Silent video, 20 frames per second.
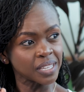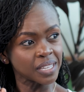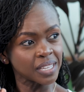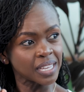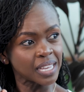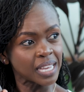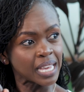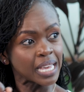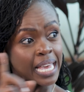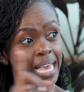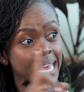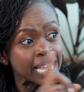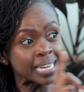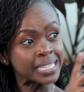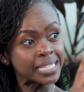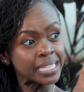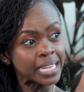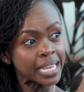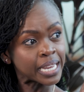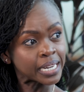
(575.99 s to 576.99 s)
Oops.
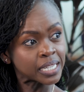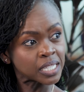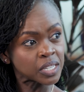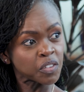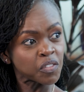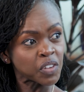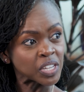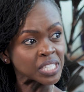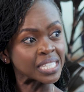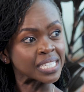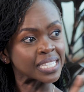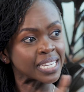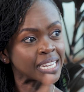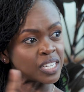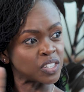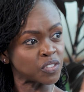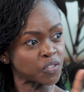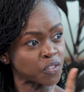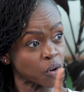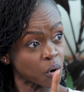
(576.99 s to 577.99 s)
88 versus
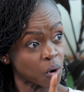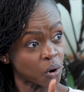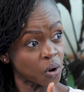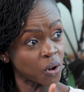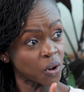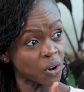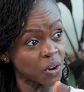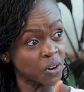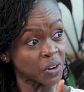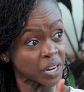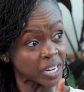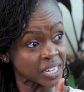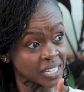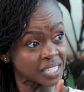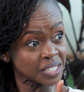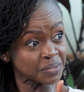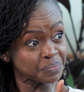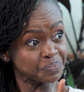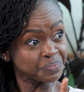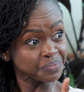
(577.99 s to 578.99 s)
94, right?
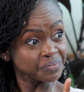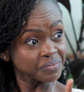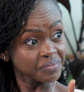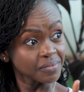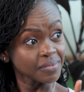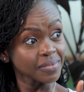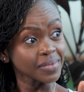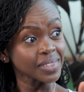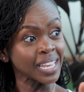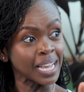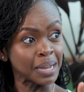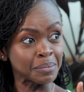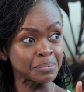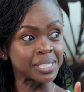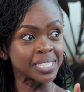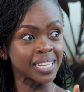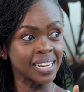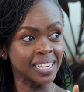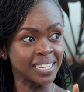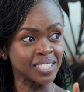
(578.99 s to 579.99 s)
Humundu. I'm
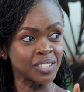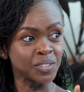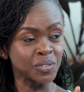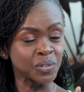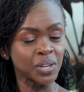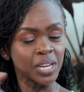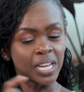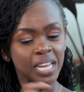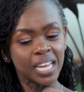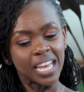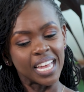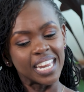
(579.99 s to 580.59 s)
telling you.